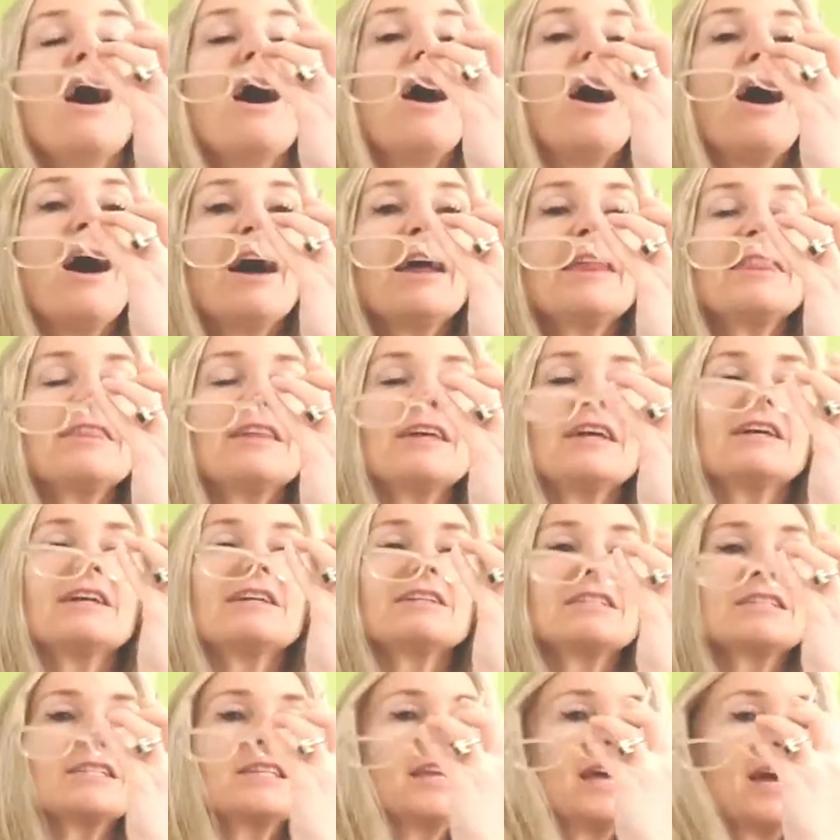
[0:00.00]
I think
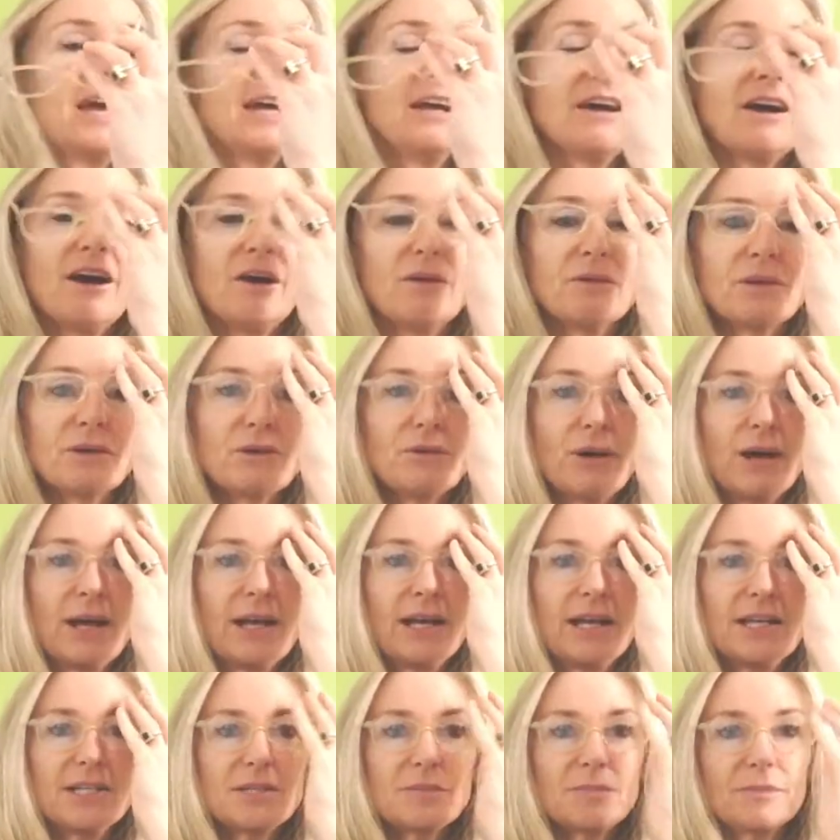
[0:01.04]
today I would quite
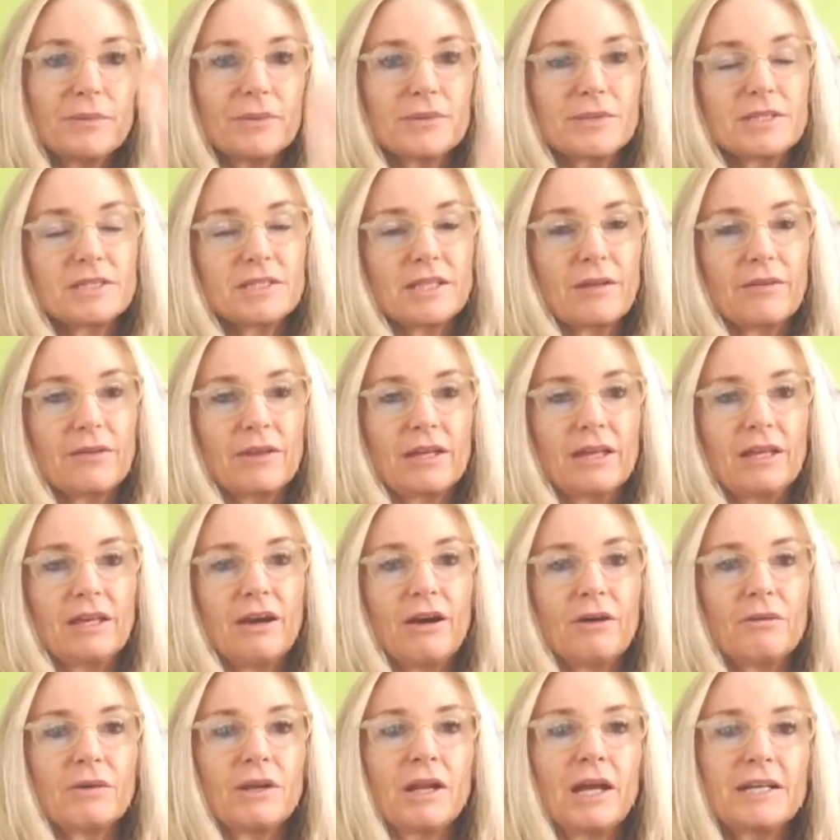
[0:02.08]
like to I
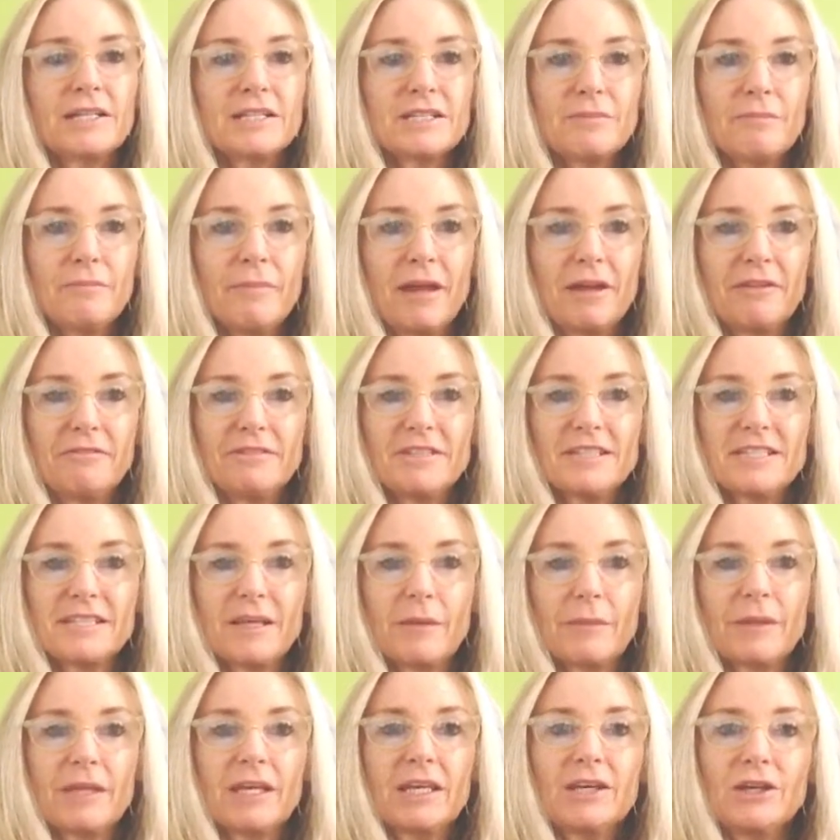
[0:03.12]
would like to manifest
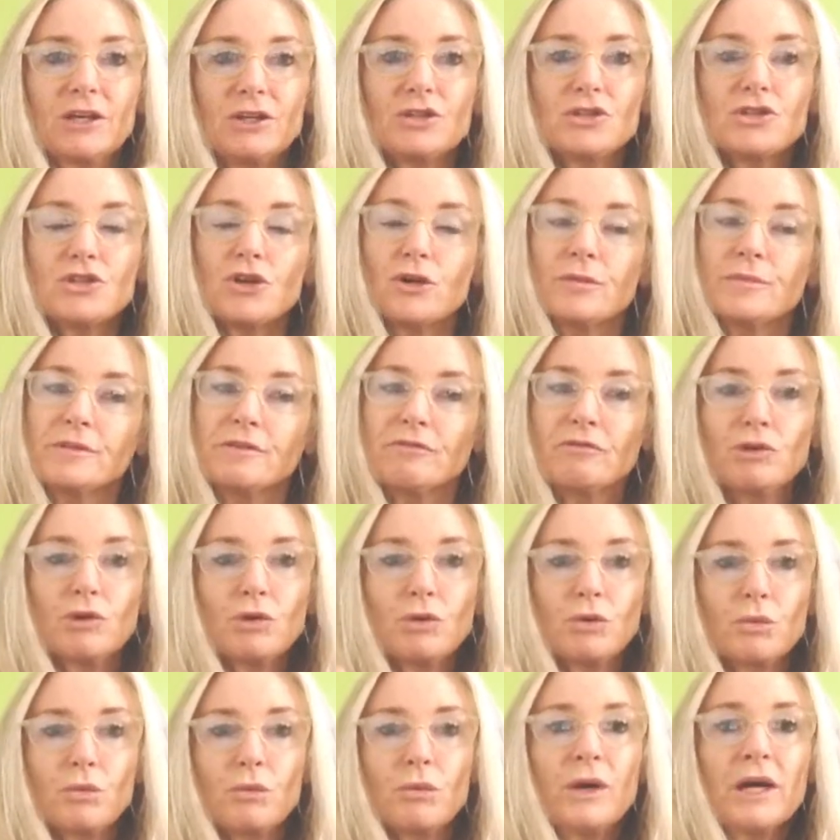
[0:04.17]
something in terms of
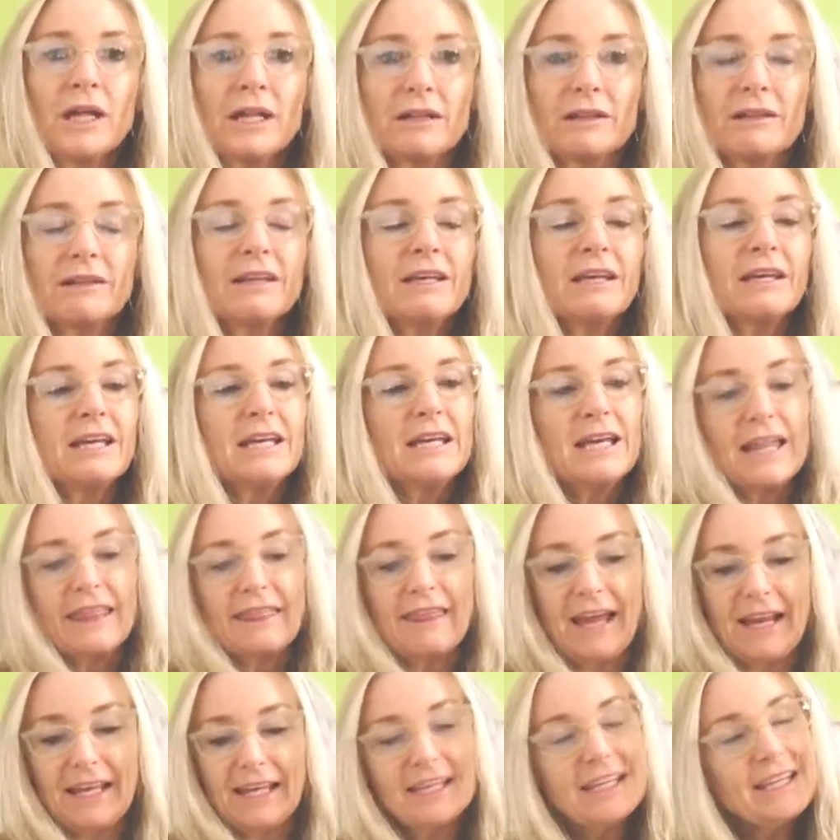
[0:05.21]
goodwill
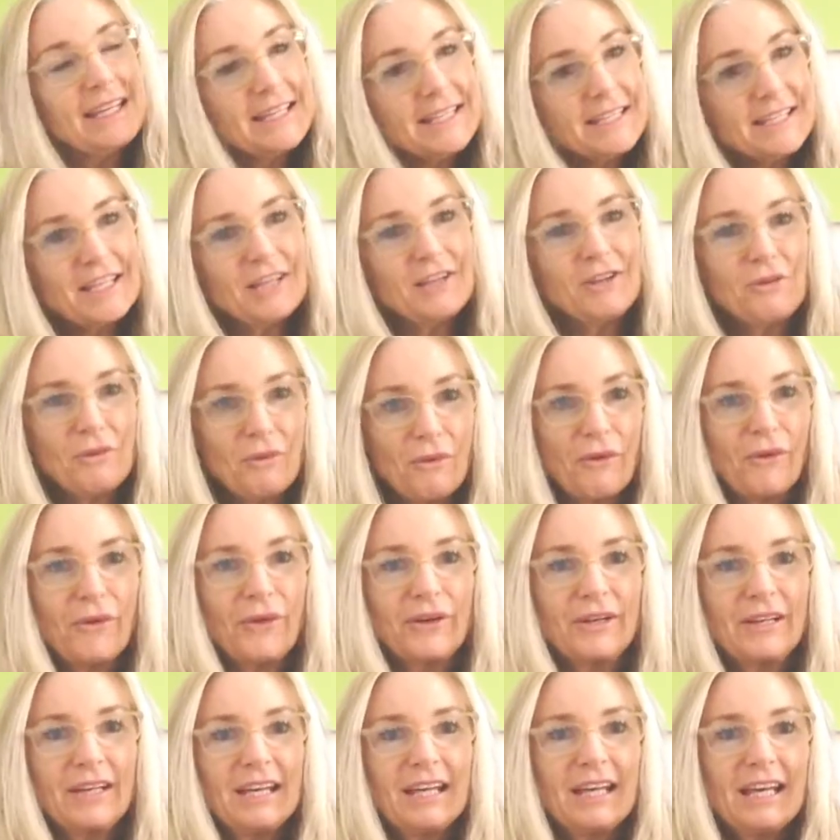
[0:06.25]
that can continue
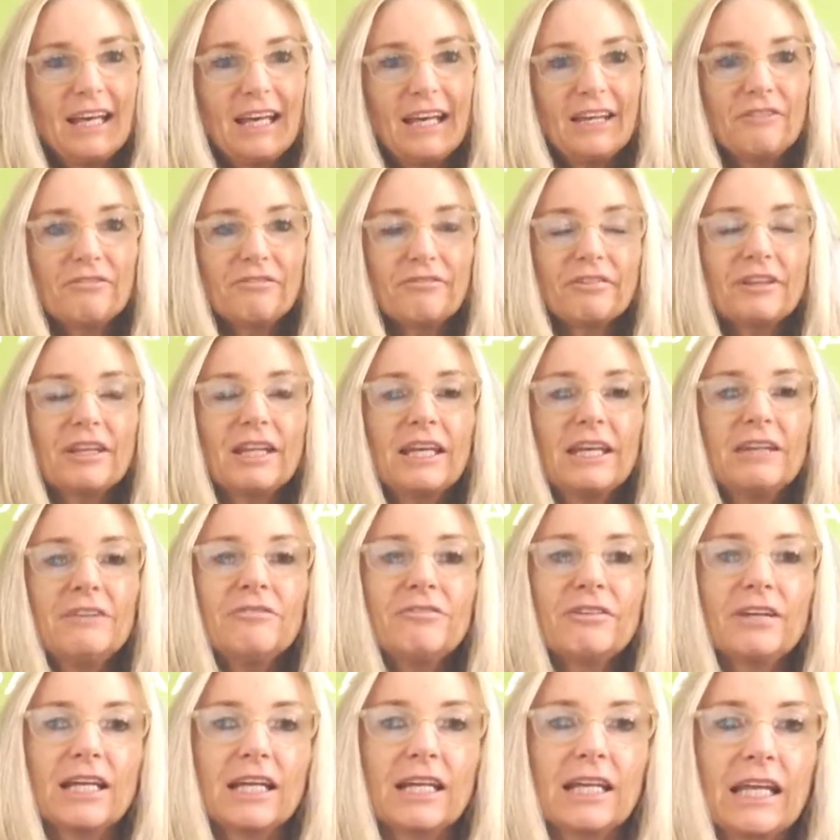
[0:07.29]
on
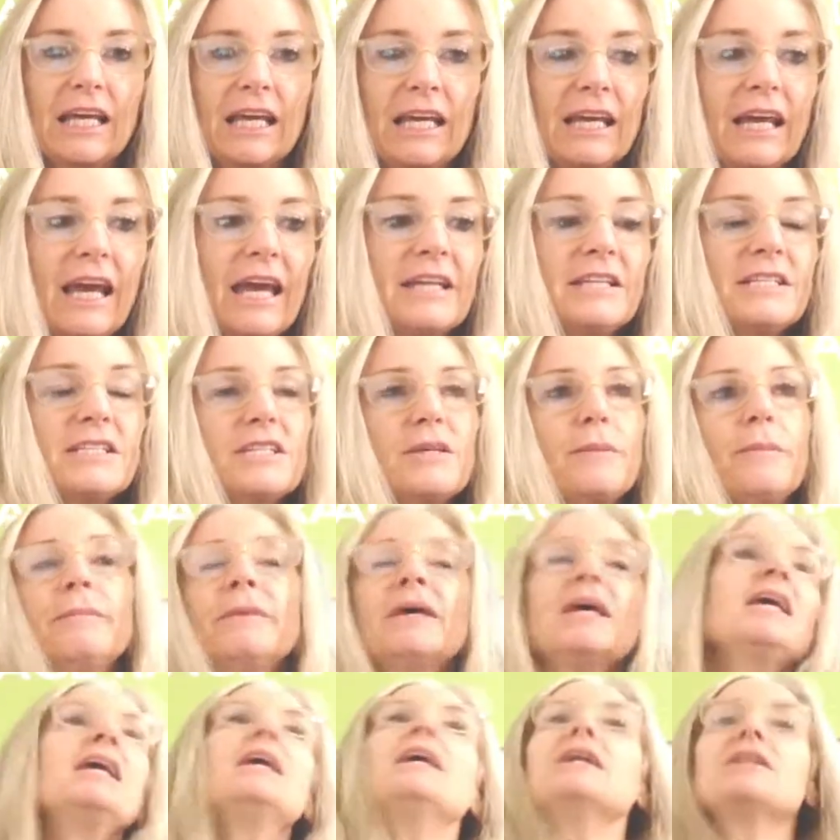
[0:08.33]
infinitely. And to
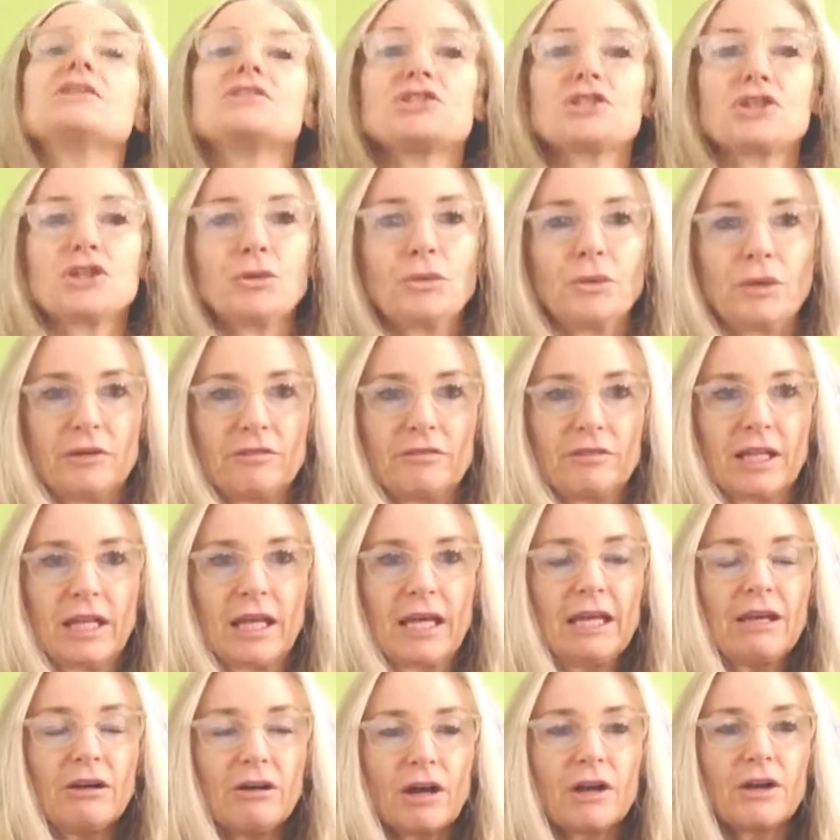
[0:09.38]
me,
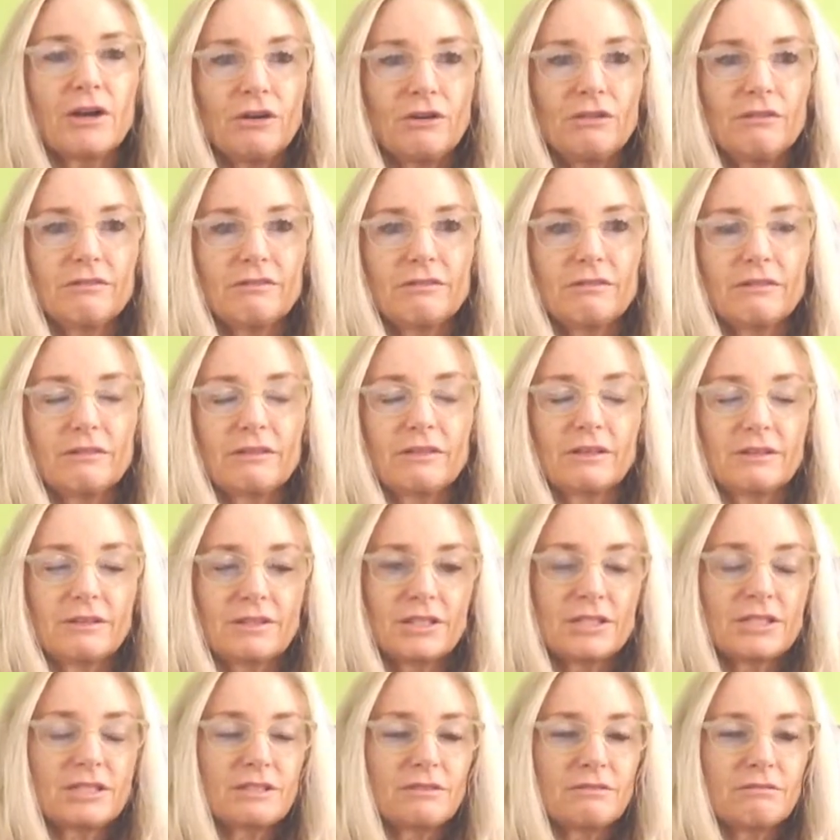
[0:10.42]
intuitively, I don't
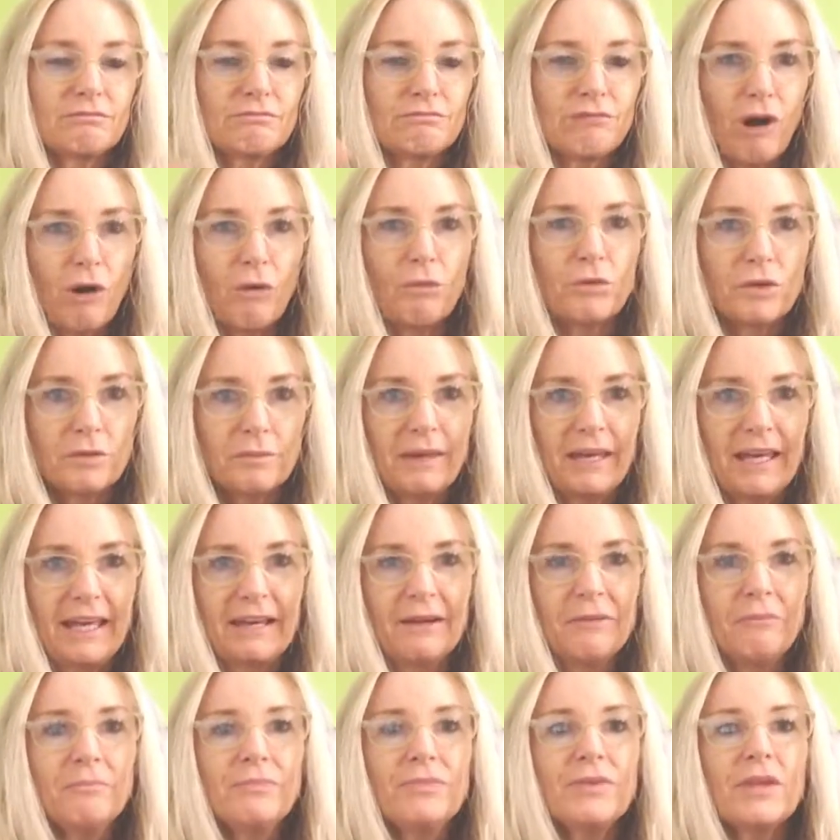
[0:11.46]
just roll with me here.